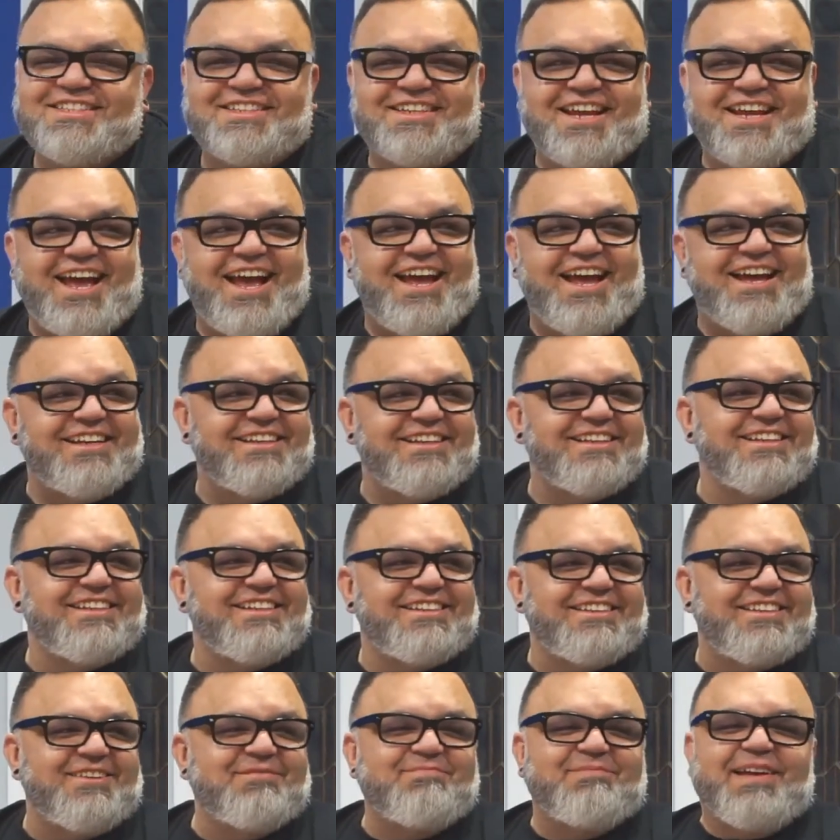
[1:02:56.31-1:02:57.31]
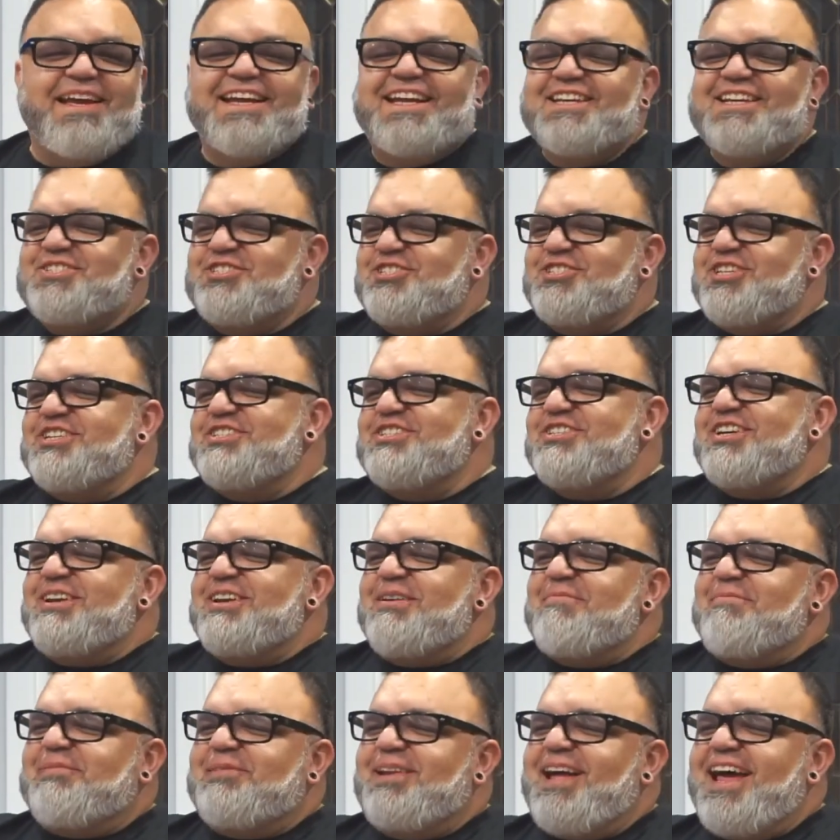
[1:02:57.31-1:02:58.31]
Guy. The biggest ginger on the
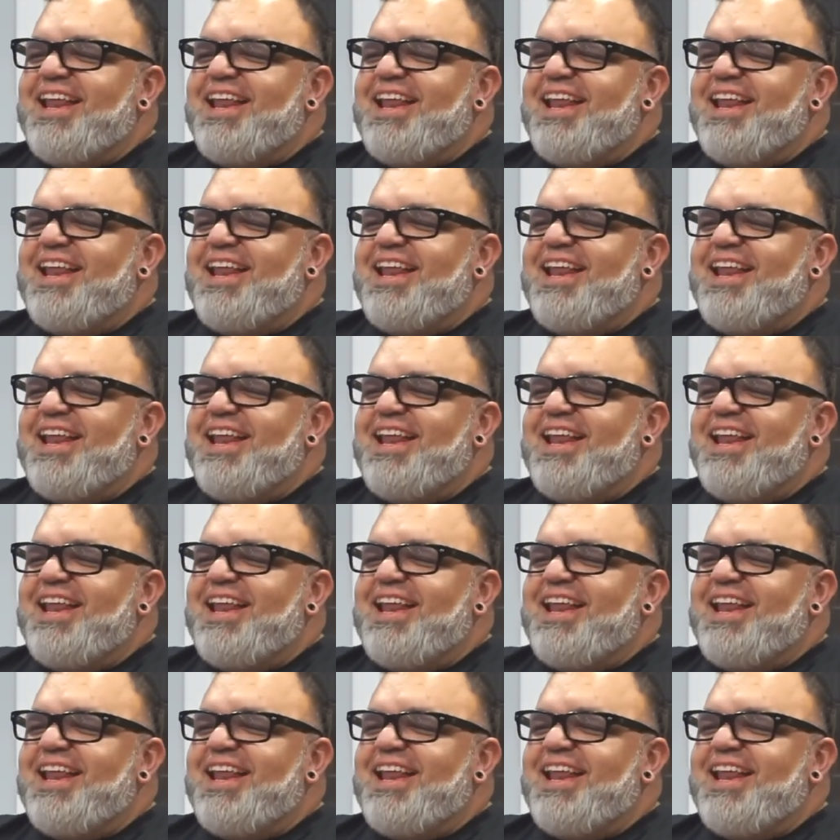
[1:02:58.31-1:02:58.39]
planet.